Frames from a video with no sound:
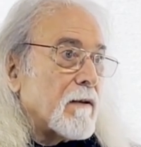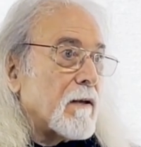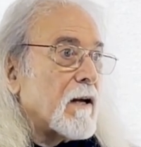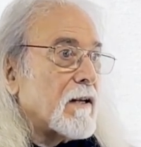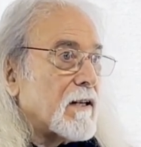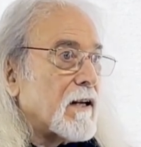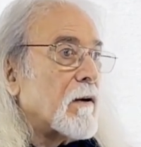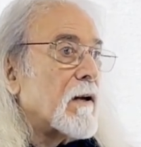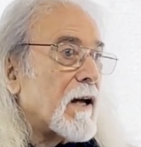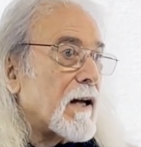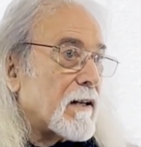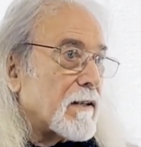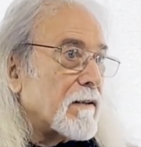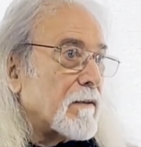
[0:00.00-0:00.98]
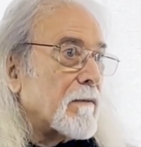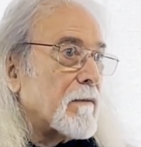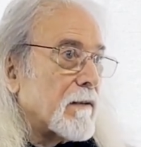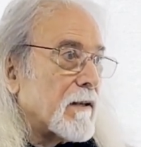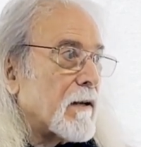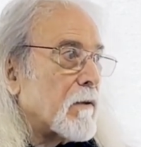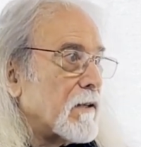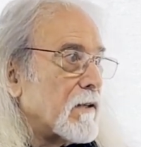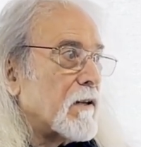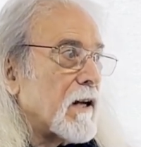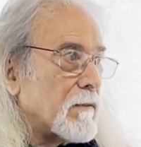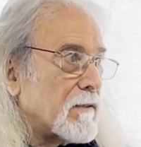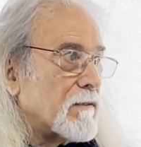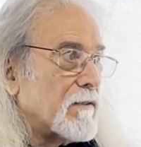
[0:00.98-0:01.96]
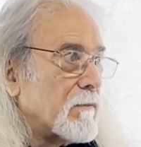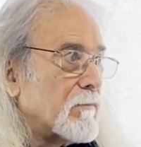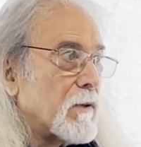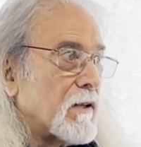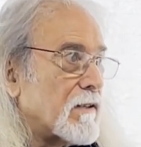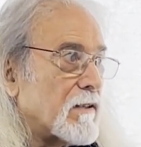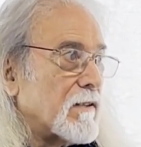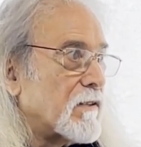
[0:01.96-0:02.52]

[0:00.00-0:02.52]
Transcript: And they're right, that when you have it from birth,